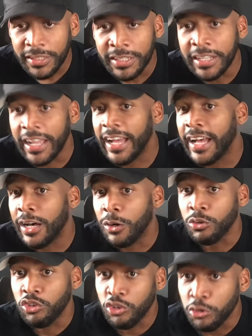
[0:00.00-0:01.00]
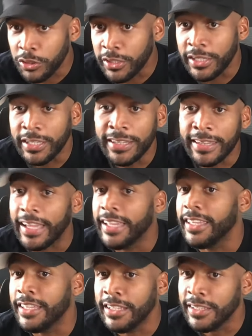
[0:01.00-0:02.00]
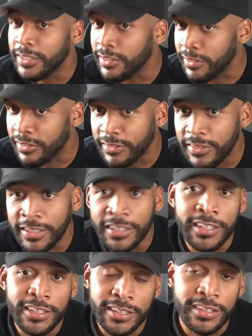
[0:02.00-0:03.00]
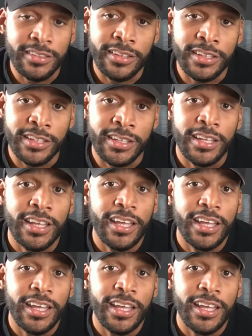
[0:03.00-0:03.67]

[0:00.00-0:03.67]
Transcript: now shooting it like it is an indie thing.